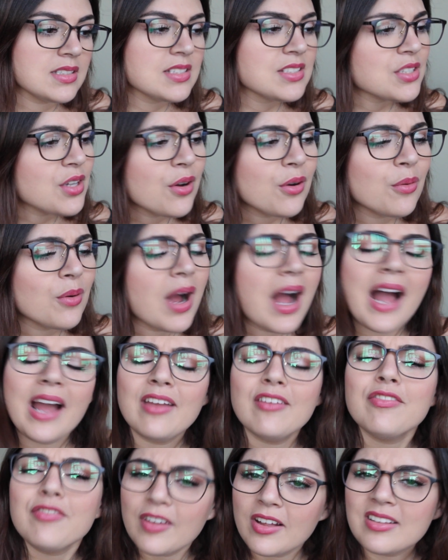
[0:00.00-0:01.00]
So
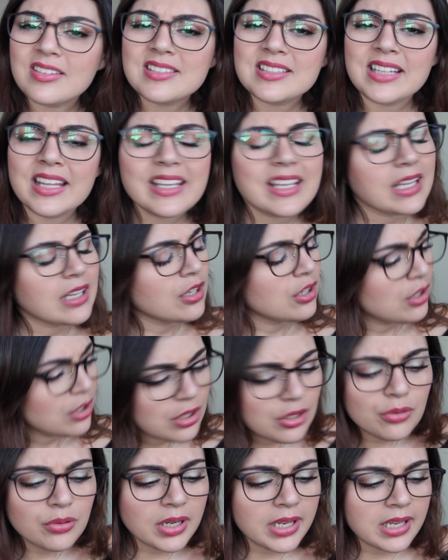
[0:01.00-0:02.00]
I felt like
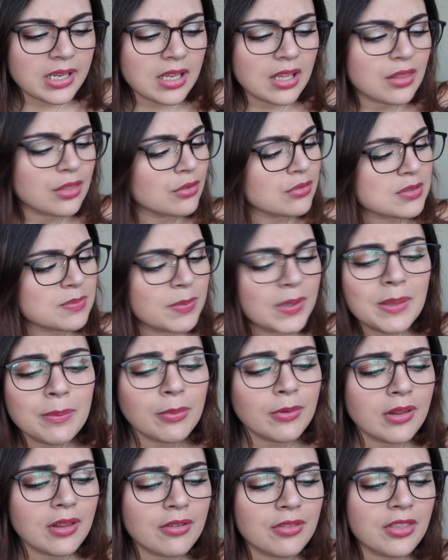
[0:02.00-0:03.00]
including those
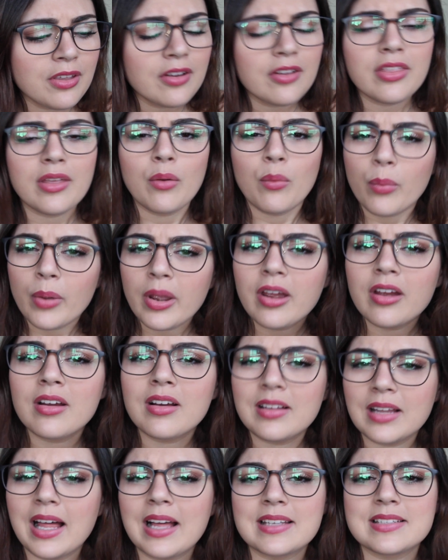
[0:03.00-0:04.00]
people out there that wear
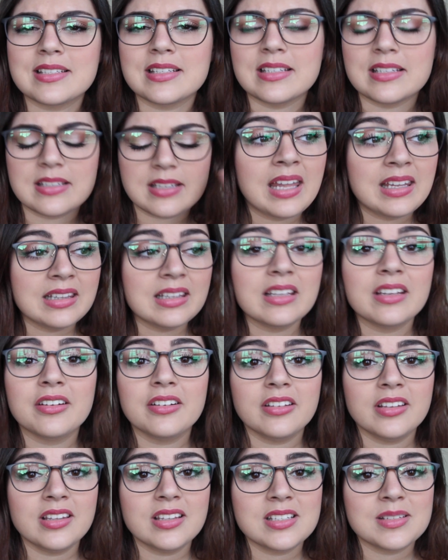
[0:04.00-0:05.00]
glasses, and
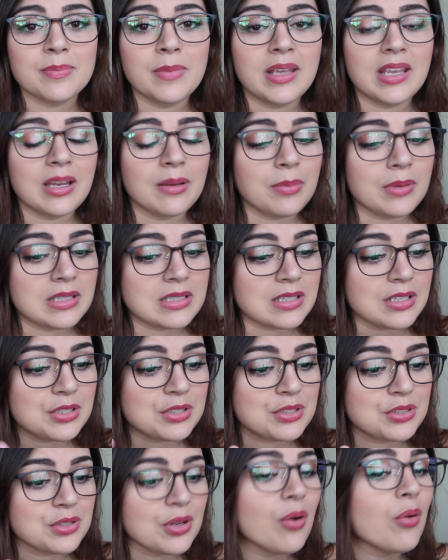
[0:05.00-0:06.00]
literally this makeup is
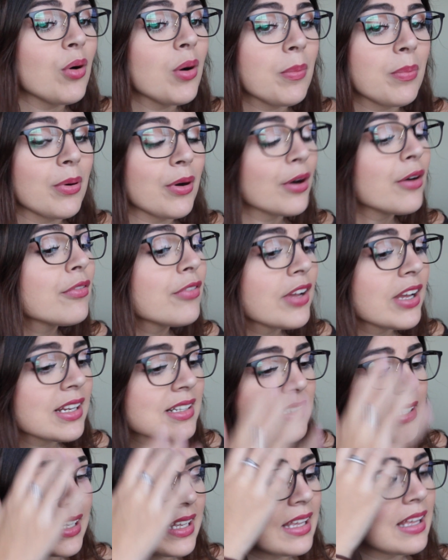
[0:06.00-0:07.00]
so
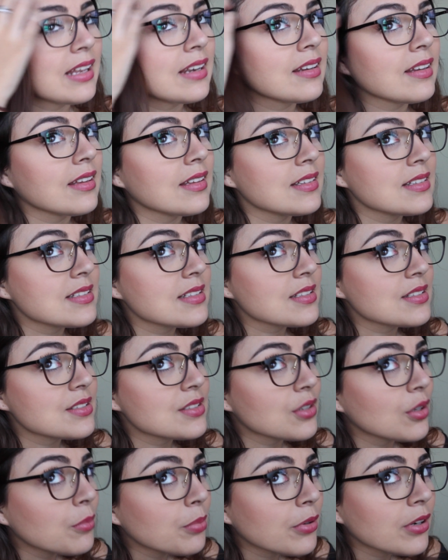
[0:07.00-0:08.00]
perfect. It is
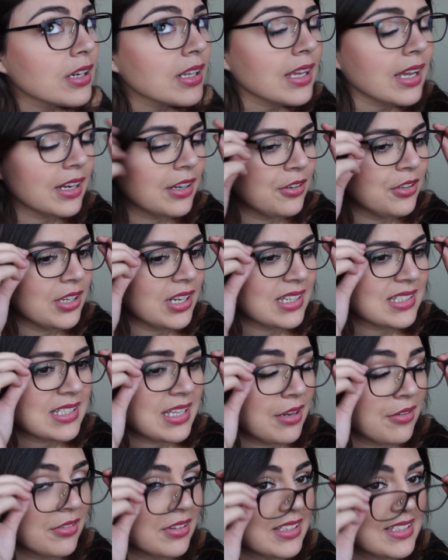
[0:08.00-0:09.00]
so pretty. I know you guys
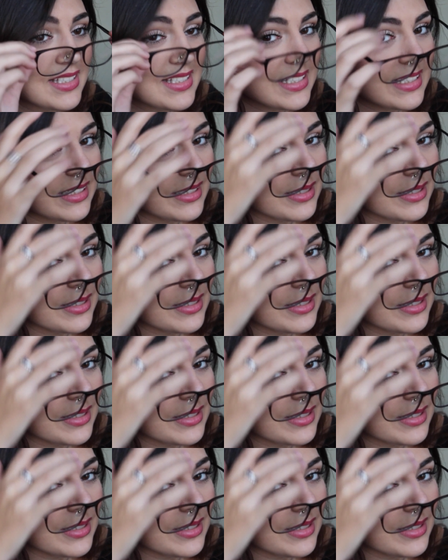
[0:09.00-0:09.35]
can't really see